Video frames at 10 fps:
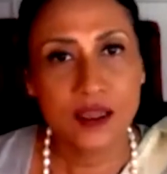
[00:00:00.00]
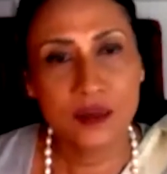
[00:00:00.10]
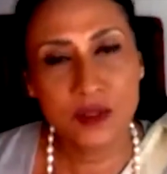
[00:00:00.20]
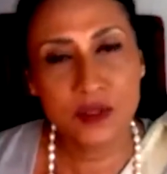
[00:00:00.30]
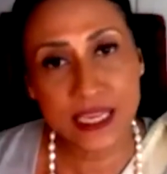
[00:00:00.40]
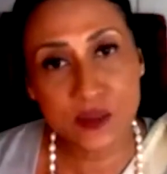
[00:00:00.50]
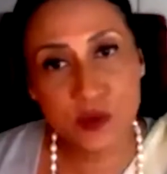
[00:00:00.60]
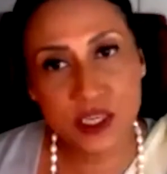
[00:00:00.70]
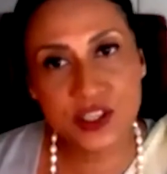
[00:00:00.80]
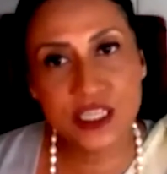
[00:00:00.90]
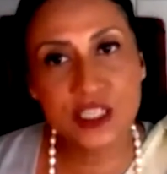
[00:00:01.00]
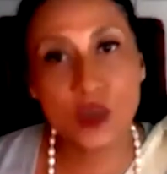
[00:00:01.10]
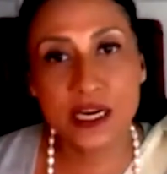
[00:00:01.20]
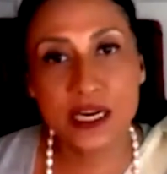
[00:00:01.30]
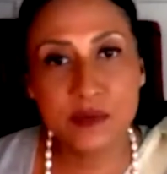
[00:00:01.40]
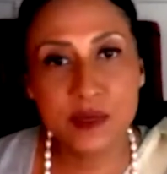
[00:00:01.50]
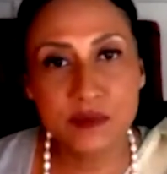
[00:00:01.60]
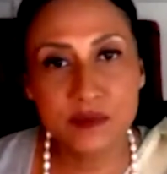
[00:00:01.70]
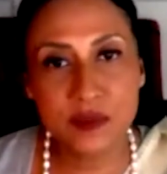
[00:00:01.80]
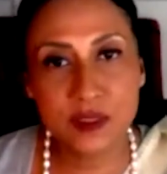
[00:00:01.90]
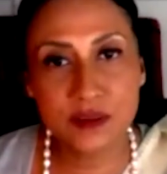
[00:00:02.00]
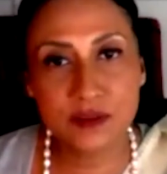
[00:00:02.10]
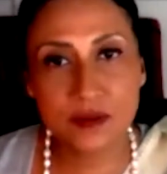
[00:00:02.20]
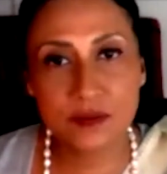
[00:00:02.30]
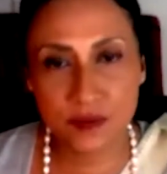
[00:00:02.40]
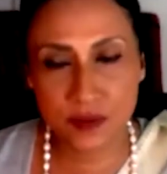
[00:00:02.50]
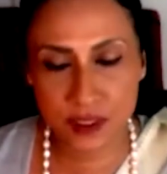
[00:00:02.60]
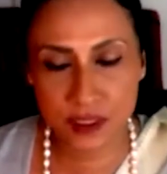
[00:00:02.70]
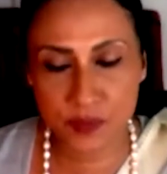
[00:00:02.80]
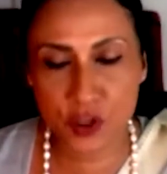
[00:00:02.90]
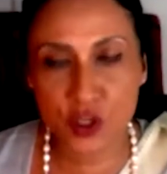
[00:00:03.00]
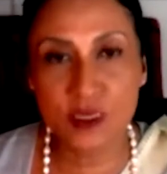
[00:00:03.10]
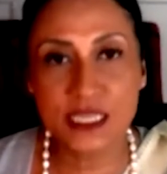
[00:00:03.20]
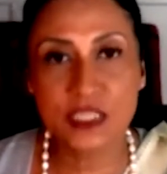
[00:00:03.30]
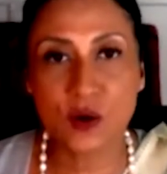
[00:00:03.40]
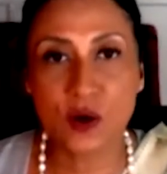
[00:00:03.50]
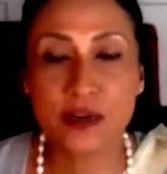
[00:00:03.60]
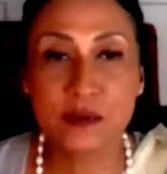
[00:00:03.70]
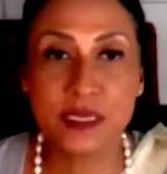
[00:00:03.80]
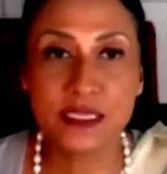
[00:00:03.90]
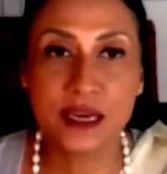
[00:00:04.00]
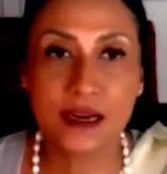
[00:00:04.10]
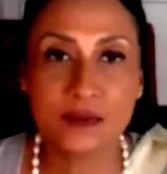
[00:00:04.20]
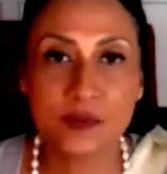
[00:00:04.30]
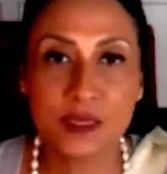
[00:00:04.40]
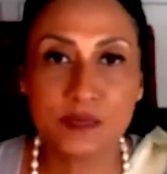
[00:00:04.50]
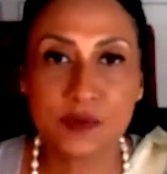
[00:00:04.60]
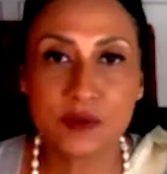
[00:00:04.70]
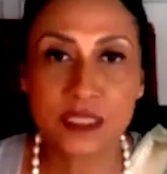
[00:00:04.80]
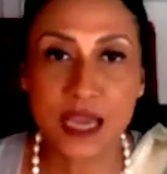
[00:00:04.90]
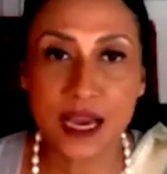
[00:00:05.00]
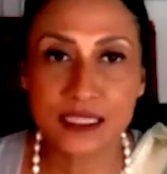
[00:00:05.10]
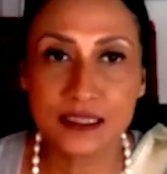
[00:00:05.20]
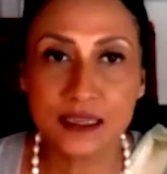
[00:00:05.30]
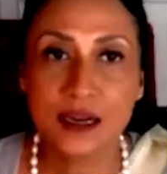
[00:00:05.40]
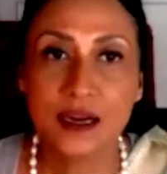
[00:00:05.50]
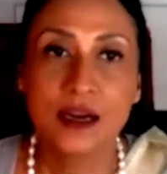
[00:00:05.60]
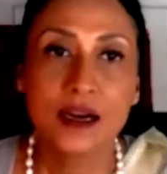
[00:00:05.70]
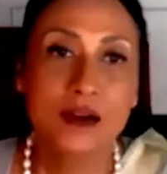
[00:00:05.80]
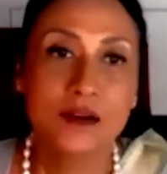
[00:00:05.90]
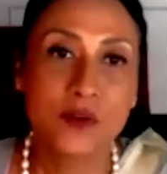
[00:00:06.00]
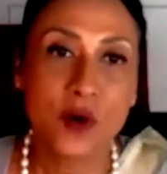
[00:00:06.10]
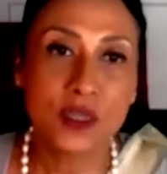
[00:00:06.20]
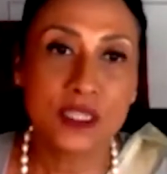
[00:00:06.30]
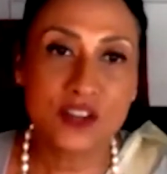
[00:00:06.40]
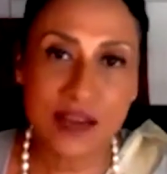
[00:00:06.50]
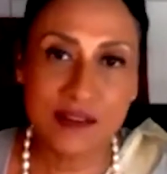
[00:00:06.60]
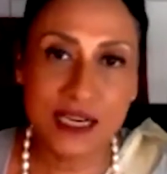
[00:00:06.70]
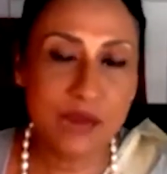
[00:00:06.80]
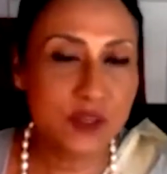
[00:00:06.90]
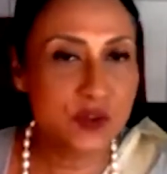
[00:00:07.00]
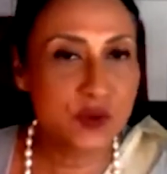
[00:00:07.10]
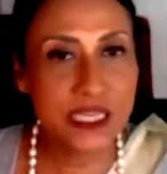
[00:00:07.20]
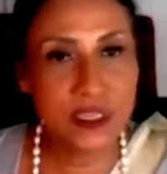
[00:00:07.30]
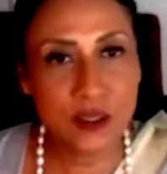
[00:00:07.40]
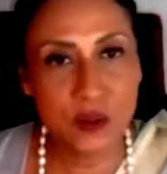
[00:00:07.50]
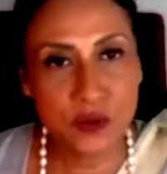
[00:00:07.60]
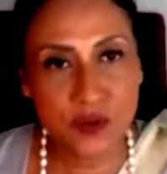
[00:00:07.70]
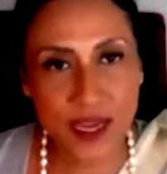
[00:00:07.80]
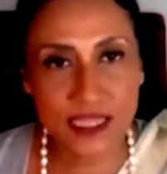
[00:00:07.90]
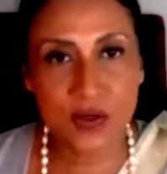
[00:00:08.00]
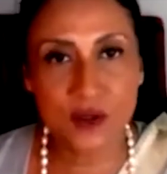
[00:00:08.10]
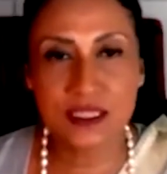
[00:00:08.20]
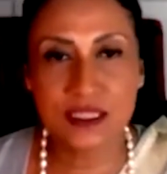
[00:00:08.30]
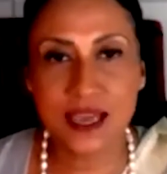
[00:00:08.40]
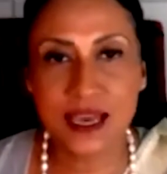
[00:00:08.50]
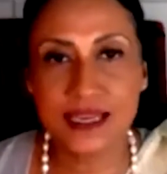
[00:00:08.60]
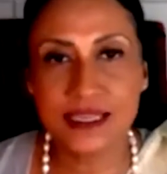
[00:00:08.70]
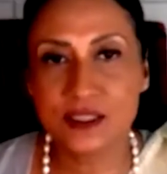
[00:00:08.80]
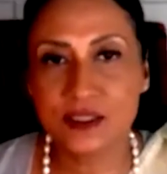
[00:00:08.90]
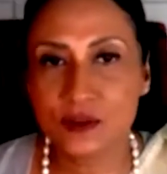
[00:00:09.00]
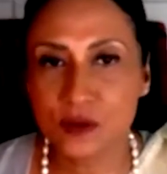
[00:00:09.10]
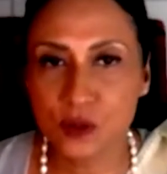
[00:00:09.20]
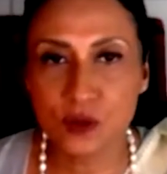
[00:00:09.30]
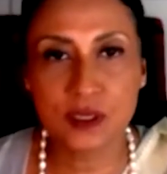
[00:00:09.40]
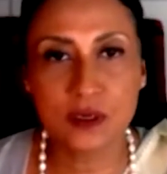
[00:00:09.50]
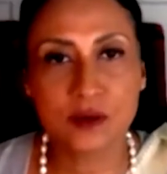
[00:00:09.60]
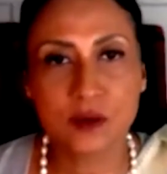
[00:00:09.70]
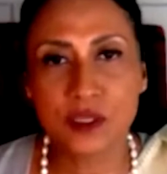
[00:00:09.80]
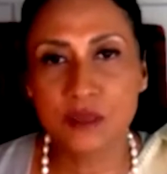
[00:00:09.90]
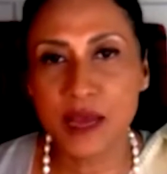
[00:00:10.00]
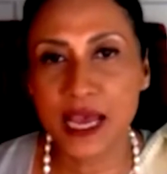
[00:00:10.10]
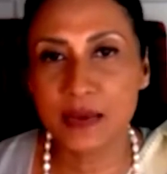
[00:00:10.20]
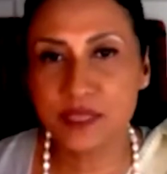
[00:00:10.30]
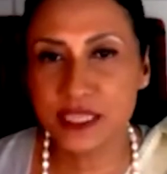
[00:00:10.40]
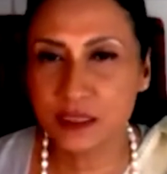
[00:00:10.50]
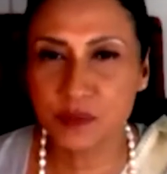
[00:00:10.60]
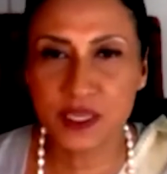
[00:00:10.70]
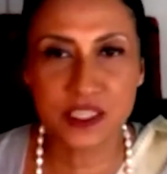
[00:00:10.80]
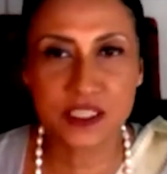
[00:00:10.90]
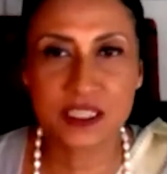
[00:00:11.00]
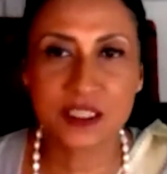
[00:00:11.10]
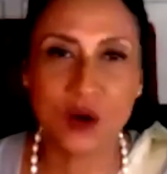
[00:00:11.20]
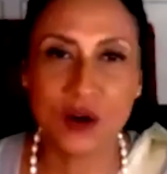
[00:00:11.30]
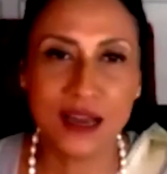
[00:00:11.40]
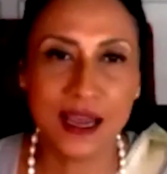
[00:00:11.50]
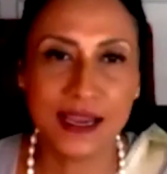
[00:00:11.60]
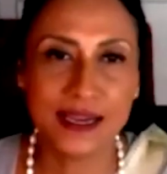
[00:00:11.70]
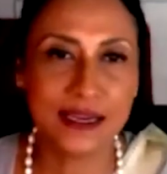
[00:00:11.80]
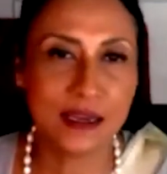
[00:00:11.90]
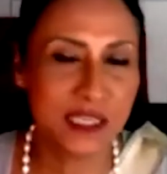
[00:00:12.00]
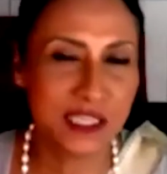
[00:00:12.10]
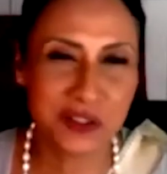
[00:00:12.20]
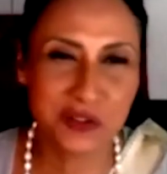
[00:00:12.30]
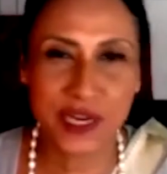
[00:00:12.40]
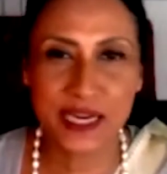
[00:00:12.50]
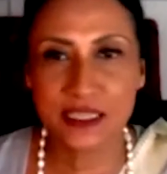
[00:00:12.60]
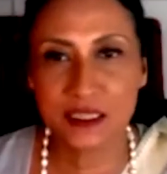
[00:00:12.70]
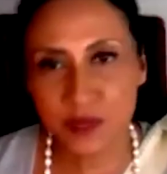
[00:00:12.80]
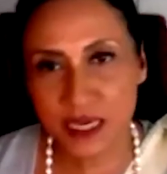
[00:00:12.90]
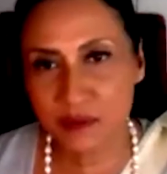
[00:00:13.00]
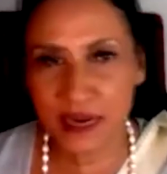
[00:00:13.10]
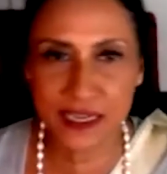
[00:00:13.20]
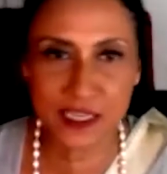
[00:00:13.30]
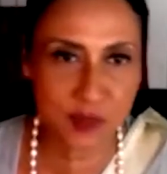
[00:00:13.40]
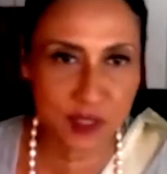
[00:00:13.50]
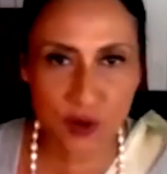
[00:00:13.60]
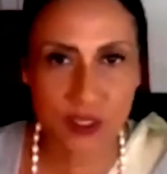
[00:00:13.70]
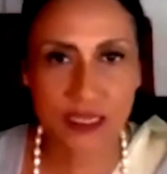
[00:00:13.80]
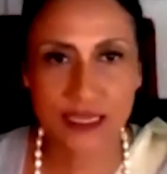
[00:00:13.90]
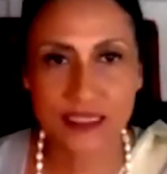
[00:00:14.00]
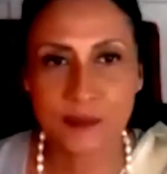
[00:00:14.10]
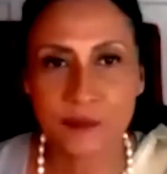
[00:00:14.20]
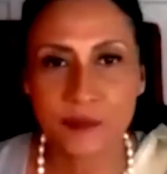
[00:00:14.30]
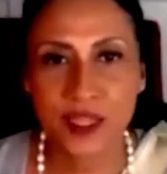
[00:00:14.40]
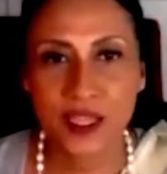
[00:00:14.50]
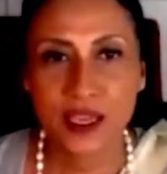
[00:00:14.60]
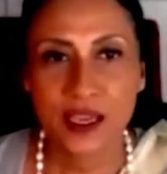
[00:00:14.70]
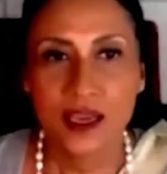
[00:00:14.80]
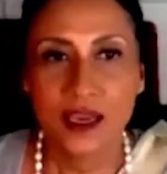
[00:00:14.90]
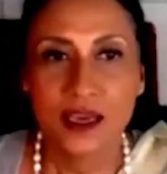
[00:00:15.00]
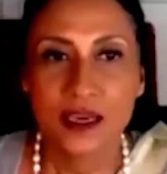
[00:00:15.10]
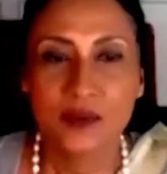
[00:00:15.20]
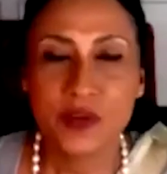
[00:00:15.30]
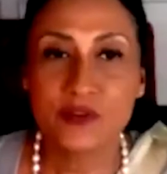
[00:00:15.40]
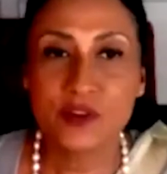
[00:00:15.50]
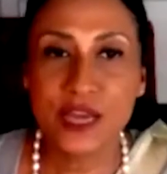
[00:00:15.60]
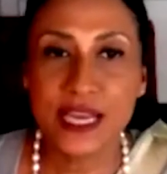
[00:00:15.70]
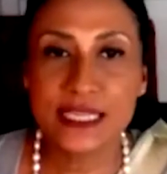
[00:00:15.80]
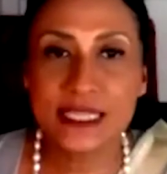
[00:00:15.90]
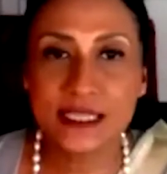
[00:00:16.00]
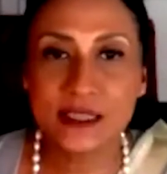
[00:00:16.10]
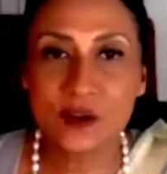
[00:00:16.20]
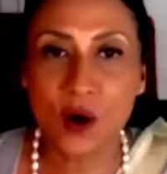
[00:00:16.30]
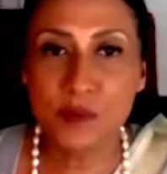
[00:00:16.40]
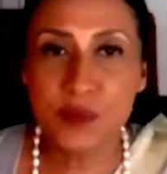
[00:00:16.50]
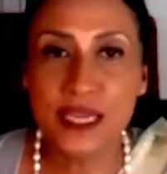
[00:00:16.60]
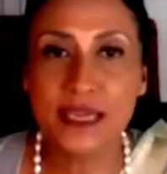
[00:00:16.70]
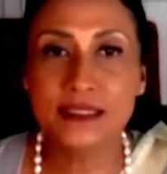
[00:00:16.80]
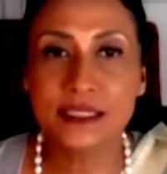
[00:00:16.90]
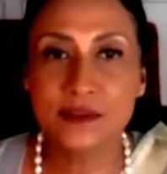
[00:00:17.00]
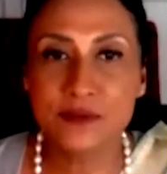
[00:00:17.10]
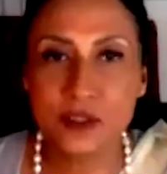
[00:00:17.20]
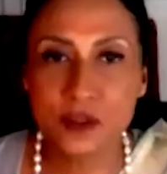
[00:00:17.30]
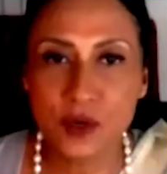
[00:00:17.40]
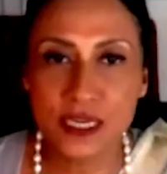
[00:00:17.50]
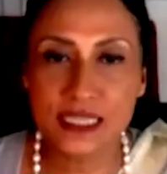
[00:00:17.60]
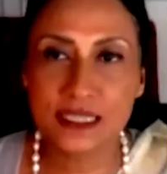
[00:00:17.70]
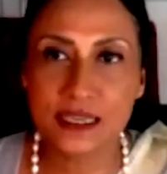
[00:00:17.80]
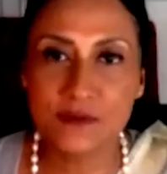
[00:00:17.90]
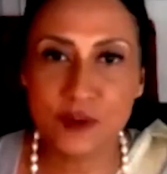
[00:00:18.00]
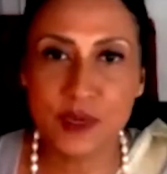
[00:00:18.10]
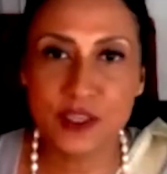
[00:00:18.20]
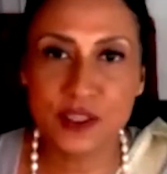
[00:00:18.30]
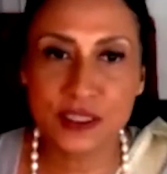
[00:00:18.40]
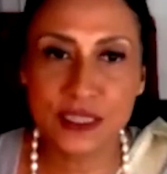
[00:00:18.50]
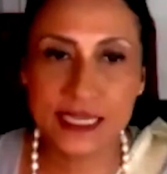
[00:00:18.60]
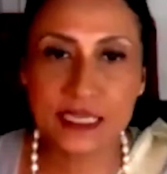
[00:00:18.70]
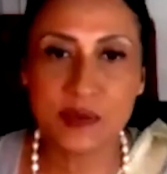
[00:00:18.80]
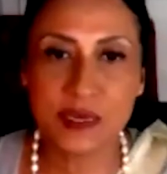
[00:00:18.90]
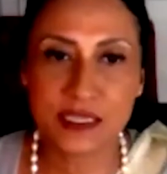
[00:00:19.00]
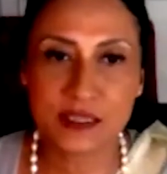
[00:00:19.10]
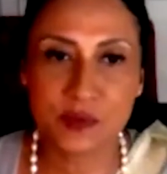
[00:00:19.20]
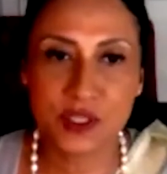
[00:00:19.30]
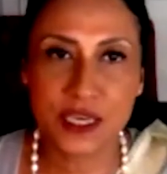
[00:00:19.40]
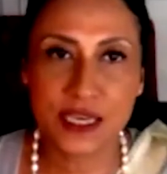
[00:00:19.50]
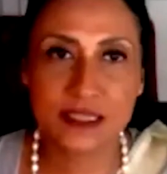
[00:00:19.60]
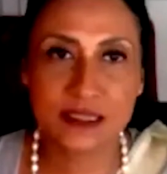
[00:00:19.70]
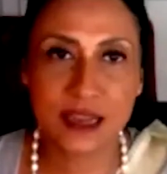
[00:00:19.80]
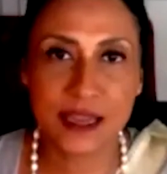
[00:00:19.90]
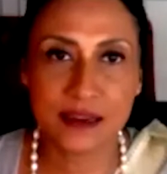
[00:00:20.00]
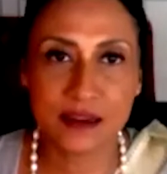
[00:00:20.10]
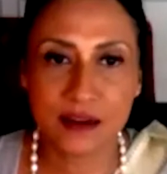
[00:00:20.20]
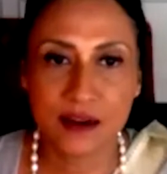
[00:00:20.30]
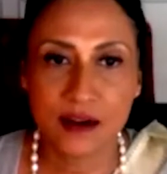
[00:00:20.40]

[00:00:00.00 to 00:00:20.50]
The next version is already being, the procurement is already being started for the travel app, which will include 5,000 sites, Google Map, ticket purchases online, ability to rate, complaint management, all that. We have created a comprehensive tourist information database, which has like